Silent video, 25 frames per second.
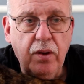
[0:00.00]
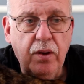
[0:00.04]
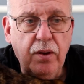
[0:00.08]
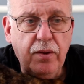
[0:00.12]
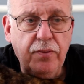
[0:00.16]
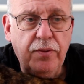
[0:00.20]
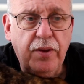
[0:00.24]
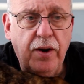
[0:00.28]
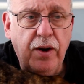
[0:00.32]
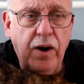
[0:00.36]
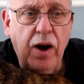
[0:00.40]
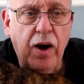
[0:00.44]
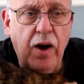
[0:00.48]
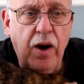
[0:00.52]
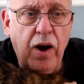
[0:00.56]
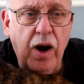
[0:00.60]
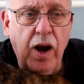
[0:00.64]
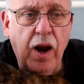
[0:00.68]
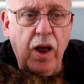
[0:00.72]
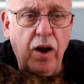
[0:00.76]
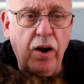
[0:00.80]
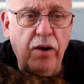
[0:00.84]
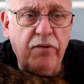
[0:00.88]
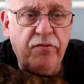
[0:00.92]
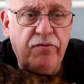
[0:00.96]
there are a
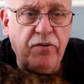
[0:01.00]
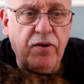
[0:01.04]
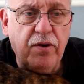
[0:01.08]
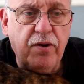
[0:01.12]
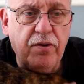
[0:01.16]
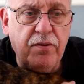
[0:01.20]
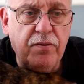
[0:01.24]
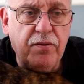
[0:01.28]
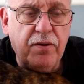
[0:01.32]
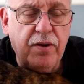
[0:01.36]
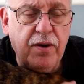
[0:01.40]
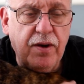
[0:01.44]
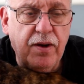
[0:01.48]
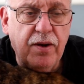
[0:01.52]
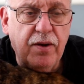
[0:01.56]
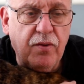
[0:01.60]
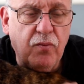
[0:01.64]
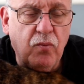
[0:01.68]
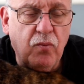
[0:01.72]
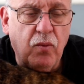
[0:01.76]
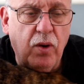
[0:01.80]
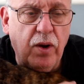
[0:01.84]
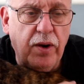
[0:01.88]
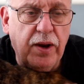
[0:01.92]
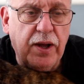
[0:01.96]
lot of
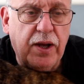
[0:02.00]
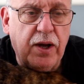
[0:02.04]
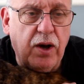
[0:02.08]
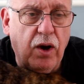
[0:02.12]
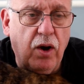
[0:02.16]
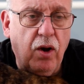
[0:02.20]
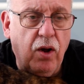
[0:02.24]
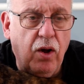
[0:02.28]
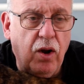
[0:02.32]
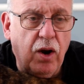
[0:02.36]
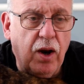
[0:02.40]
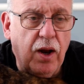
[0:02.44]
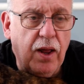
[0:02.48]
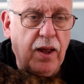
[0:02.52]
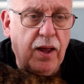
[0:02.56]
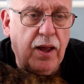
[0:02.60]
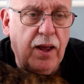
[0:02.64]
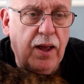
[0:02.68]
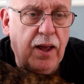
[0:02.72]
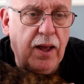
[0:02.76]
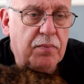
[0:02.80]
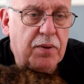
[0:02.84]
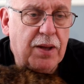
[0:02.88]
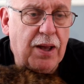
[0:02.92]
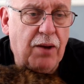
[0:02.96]
what they call
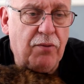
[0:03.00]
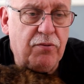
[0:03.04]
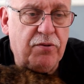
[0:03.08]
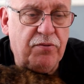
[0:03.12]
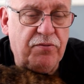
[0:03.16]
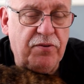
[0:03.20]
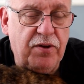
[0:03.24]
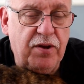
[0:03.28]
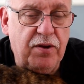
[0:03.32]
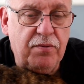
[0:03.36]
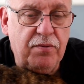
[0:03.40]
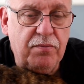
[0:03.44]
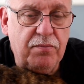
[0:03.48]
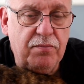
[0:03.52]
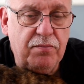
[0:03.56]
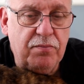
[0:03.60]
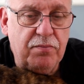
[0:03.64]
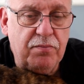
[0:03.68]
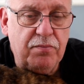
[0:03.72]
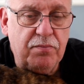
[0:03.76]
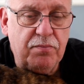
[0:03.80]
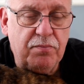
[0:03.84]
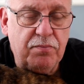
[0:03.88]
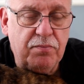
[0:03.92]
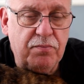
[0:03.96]
counterfeit
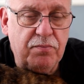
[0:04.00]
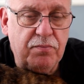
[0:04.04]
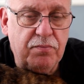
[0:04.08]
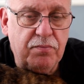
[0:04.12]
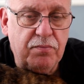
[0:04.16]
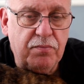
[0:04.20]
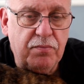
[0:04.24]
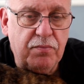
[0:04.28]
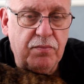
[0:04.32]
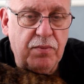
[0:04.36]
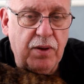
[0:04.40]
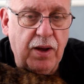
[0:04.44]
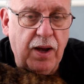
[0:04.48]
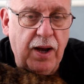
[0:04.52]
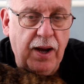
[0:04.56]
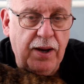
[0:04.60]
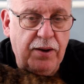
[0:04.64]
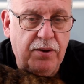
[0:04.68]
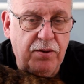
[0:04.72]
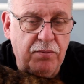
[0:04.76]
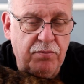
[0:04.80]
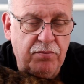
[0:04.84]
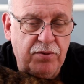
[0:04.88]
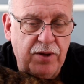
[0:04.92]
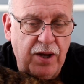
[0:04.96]

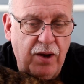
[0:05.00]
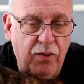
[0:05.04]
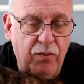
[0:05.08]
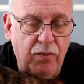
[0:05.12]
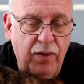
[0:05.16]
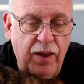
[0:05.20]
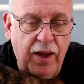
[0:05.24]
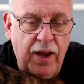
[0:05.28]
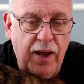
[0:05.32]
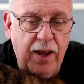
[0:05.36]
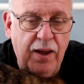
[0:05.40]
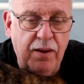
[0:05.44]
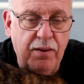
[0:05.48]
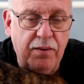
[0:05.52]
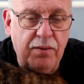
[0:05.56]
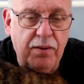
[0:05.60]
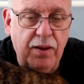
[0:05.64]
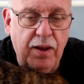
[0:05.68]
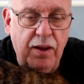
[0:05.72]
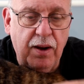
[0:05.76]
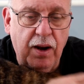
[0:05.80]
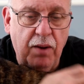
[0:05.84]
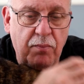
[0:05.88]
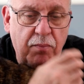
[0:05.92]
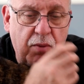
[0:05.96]
items out there.
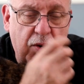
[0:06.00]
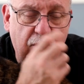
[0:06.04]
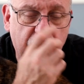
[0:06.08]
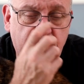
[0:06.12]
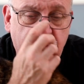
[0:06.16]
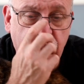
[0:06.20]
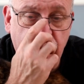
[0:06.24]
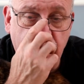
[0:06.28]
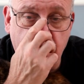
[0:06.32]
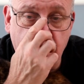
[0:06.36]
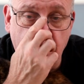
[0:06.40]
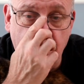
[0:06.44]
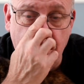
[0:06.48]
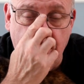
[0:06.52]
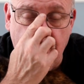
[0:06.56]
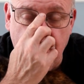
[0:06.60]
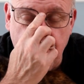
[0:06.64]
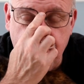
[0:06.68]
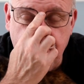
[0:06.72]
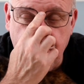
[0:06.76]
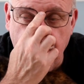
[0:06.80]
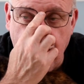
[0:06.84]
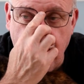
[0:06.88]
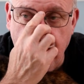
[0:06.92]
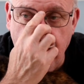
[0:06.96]
Well, most of them come out
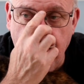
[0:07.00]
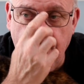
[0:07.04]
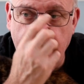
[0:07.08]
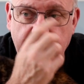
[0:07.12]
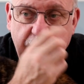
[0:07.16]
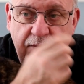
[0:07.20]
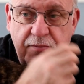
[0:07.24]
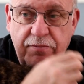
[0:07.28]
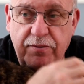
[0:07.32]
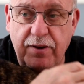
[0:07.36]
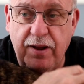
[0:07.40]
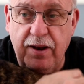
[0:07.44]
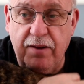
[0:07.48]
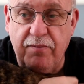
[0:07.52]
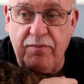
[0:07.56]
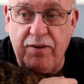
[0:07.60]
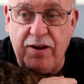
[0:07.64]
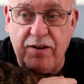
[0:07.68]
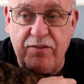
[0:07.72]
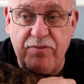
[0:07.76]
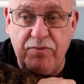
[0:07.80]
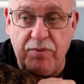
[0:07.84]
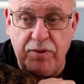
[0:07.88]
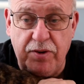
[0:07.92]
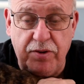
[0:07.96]
of China. In fact, the
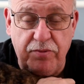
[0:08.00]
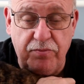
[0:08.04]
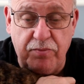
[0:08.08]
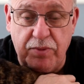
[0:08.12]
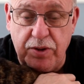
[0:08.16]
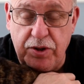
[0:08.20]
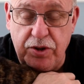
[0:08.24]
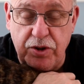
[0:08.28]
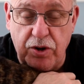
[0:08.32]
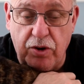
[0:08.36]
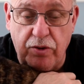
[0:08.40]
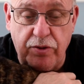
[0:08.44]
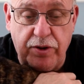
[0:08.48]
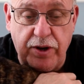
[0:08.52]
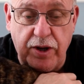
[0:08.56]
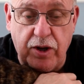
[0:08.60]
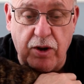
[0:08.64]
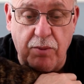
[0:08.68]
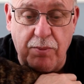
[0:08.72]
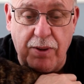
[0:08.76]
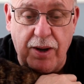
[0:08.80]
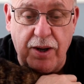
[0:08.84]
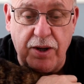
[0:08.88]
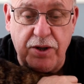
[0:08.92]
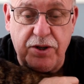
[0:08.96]
vast majority
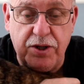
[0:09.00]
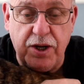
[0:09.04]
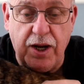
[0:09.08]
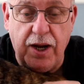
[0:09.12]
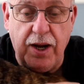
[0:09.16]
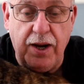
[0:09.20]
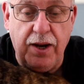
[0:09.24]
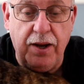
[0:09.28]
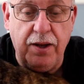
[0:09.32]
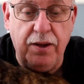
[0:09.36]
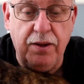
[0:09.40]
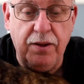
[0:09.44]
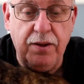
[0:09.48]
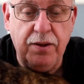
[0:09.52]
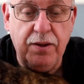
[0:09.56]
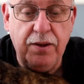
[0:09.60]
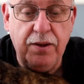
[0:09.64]
come out of China.